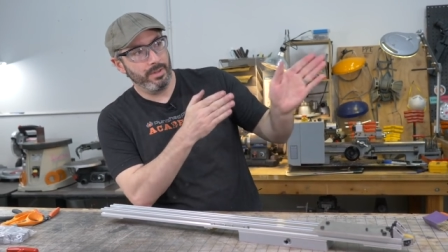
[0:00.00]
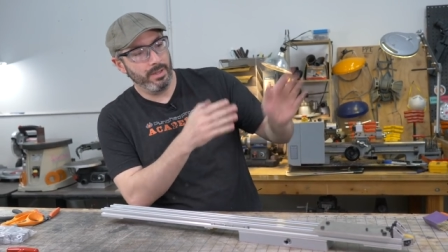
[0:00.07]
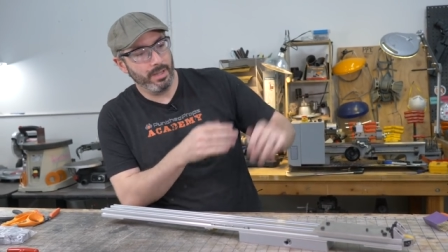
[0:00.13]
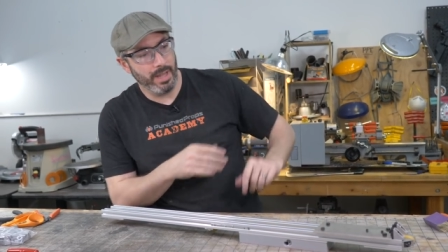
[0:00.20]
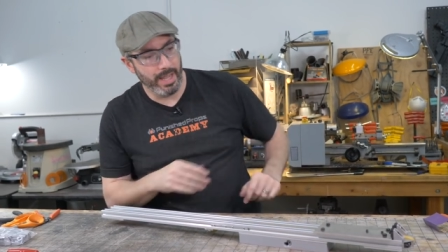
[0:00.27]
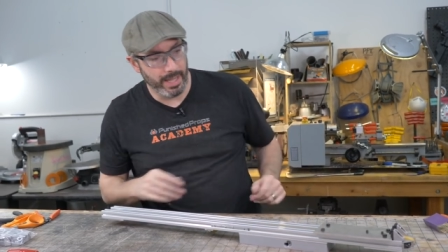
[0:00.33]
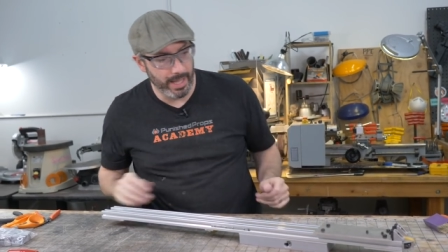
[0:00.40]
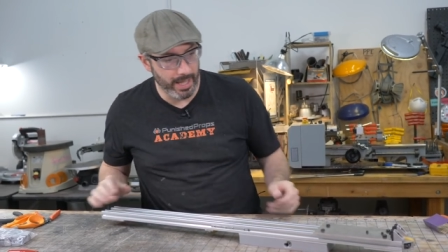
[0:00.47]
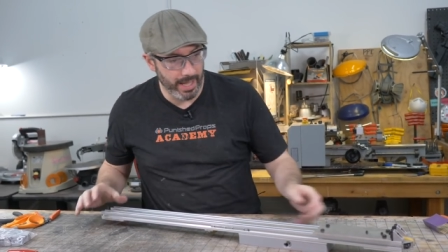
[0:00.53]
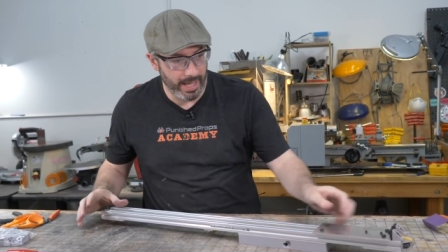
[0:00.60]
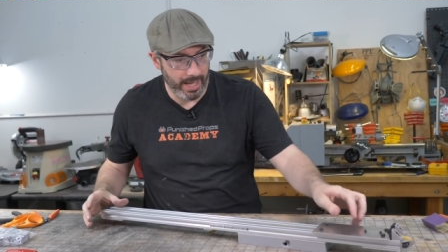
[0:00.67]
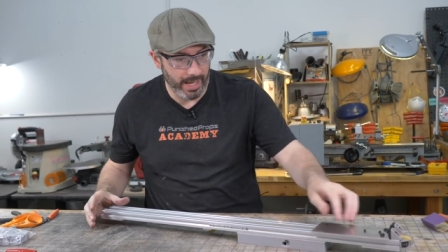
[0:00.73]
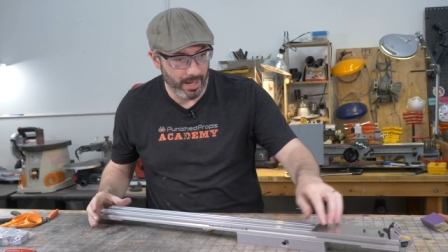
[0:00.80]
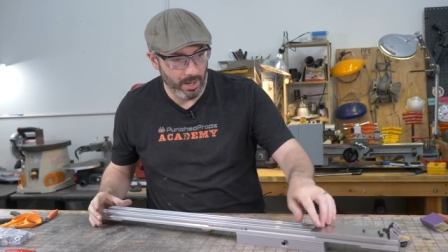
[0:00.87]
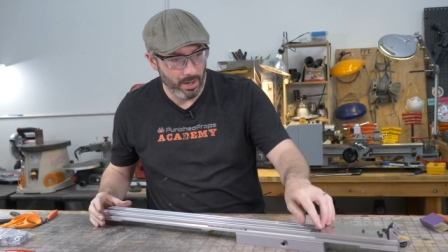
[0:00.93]
like
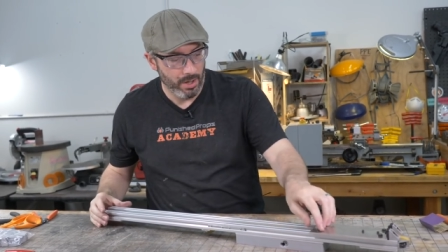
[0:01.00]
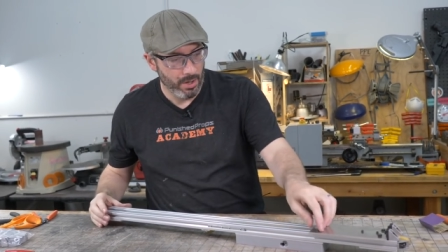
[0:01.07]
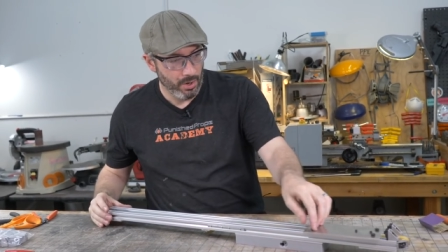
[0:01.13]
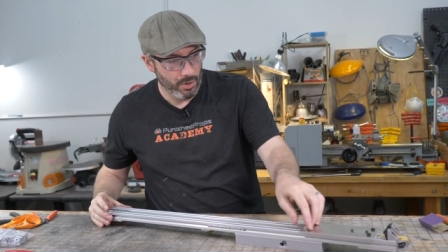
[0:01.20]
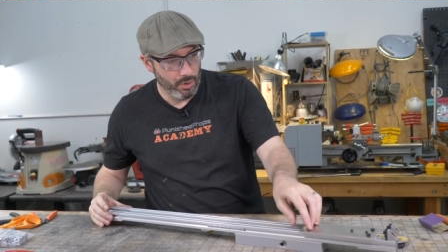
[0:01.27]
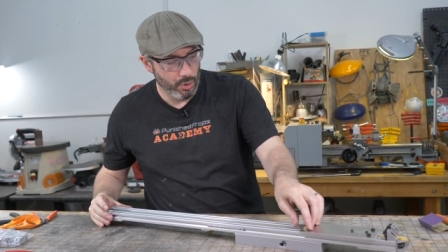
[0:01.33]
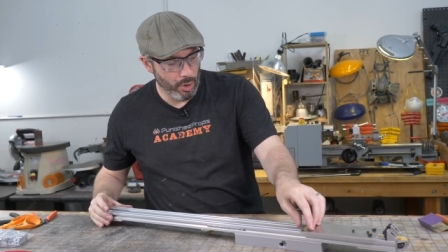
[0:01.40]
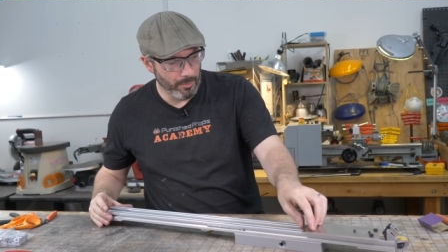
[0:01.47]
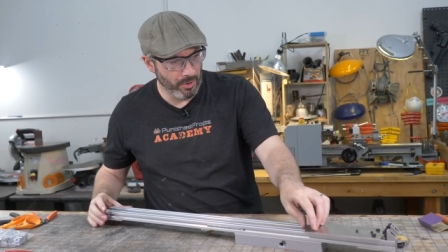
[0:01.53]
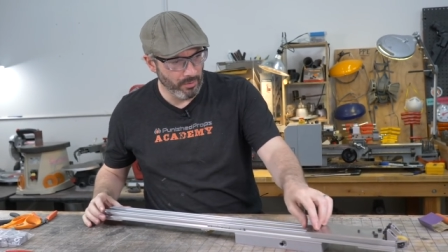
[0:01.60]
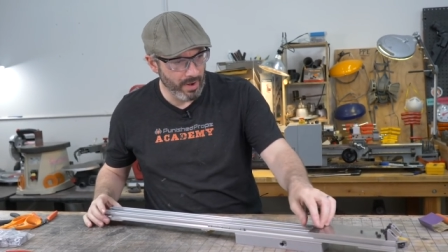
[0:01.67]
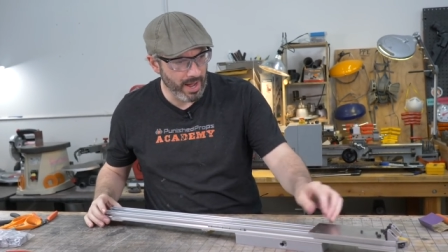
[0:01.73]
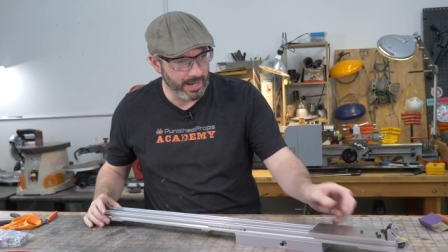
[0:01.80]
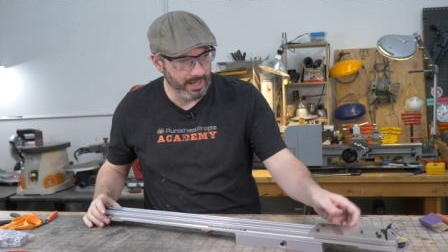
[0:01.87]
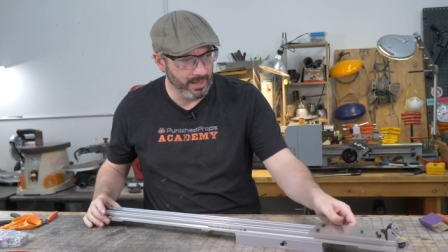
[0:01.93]
a normal
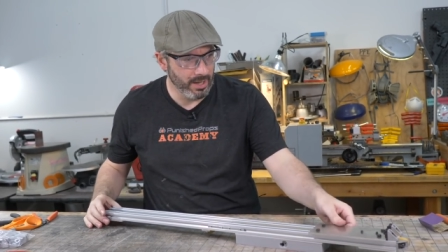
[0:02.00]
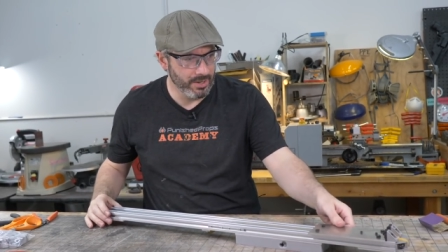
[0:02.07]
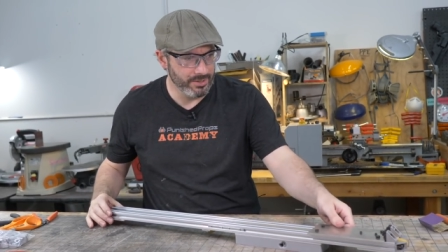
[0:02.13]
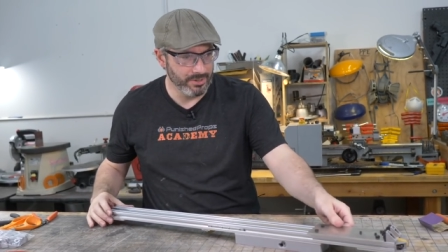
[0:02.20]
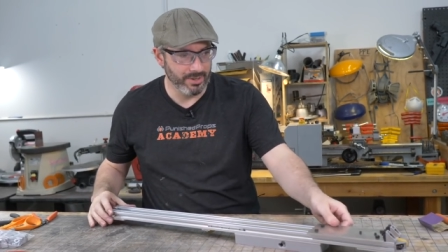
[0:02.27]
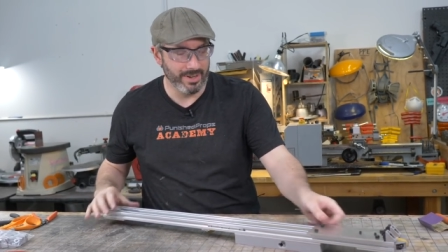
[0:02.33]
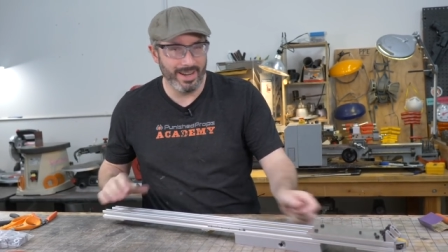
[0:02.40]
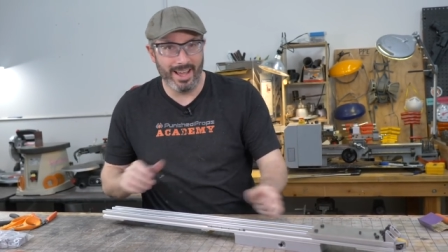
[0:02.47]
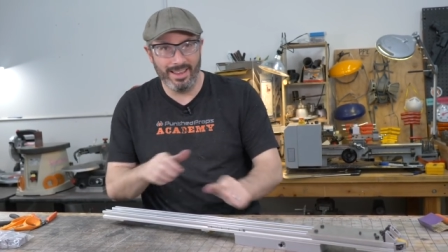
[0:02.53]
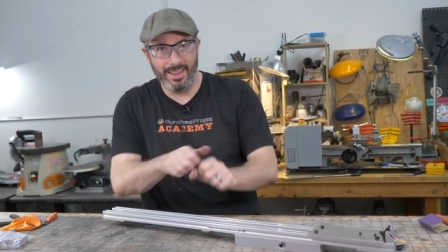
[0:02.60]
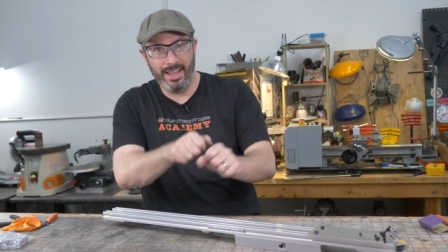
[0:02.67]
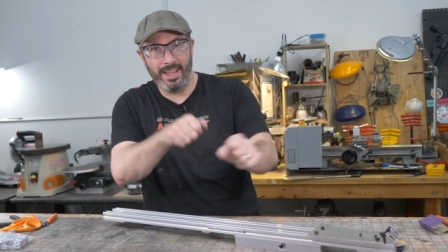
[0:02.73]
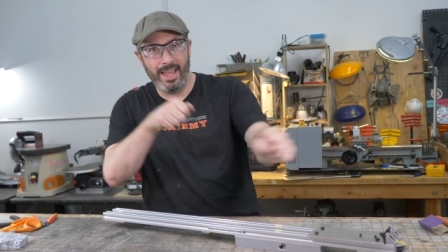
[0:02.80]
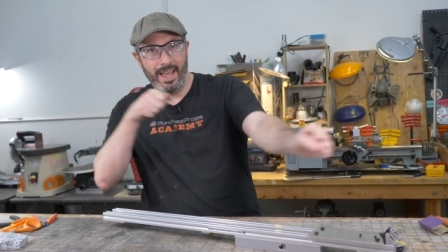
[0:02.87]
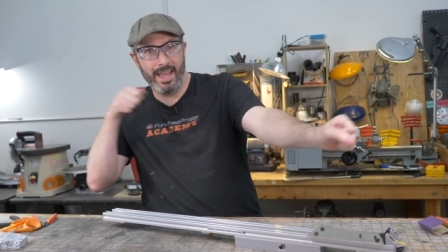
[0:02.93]
rocket launcher and not
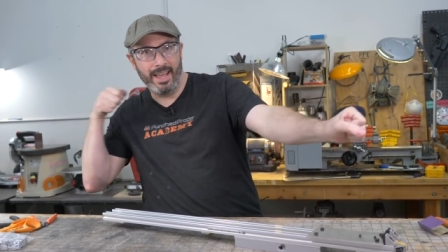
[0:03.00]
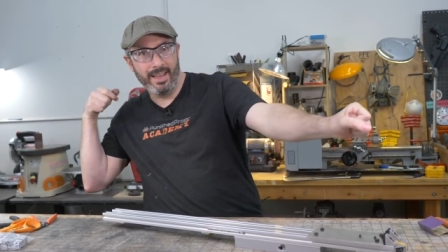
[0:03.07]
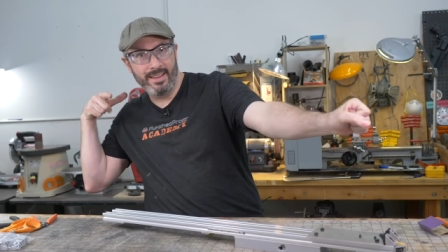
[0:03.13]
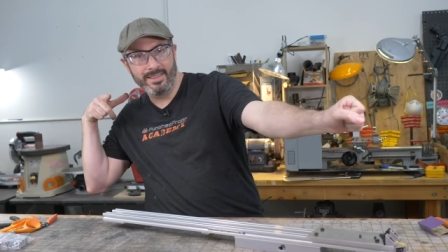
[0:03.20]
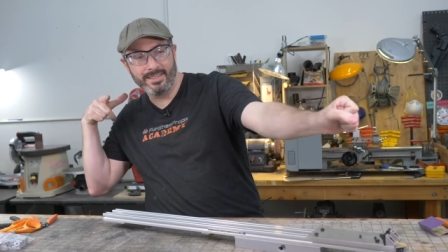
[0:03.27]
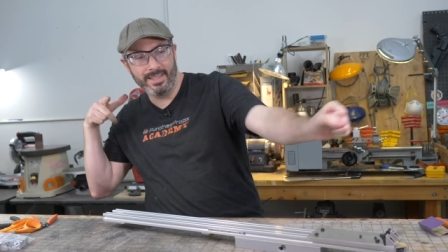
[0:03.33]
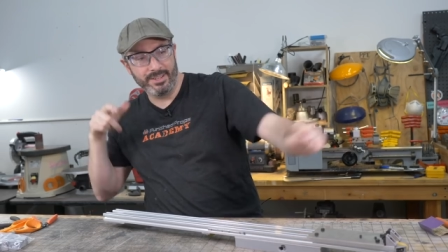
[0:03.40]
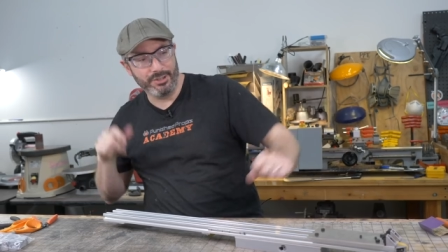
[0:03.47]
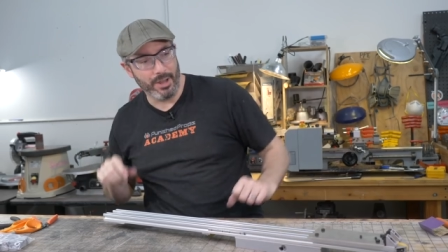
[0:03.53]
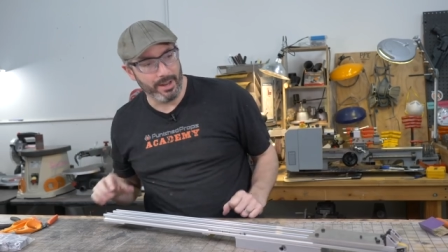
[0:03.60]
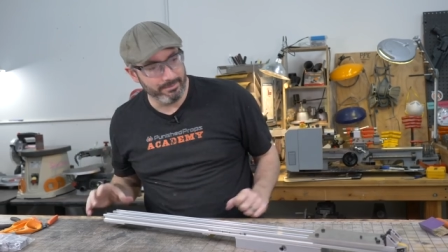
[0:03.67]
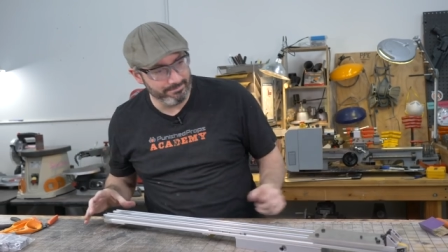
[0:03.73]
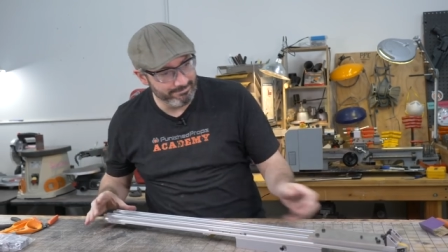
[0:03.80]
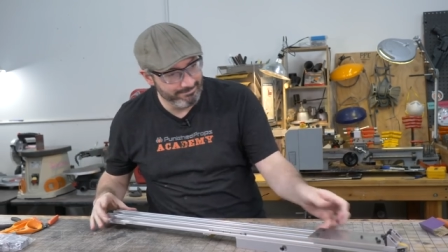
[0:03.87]
like a slingshot.